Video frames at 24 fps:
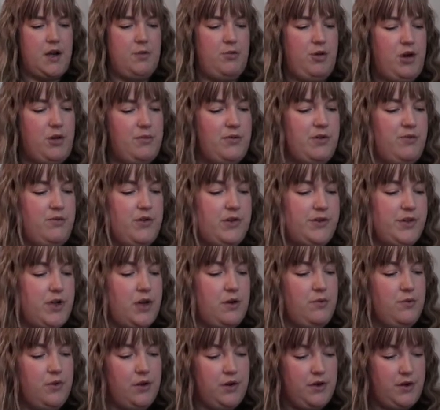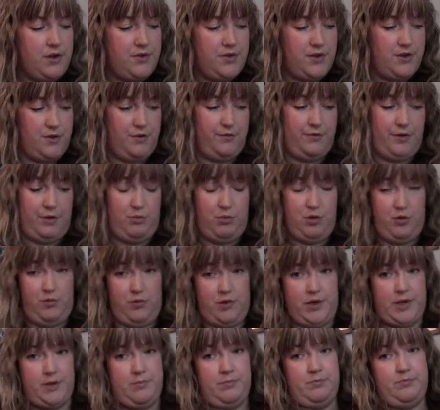I probably will not work on the November
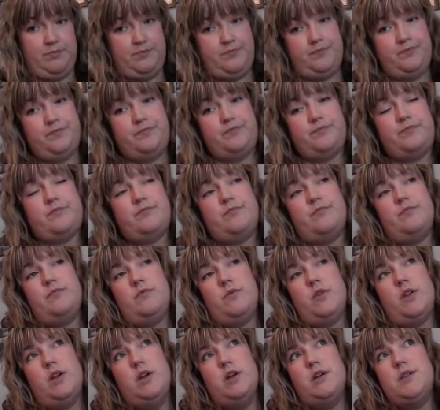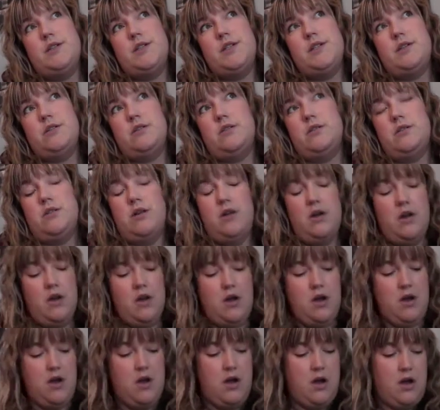one until
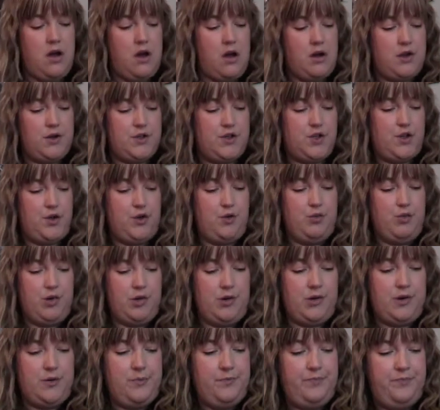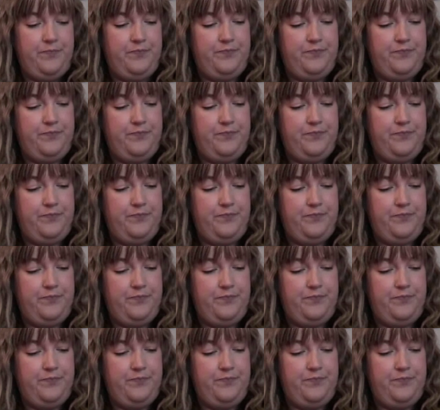October,